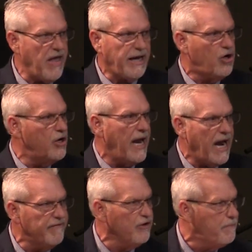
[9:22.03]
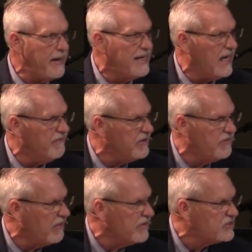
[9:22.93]
that could ever be
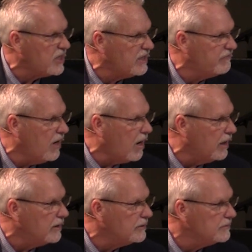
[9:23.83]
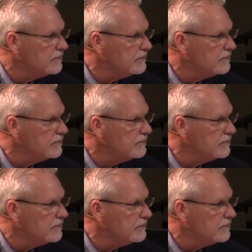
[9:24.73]
given than the Son of God.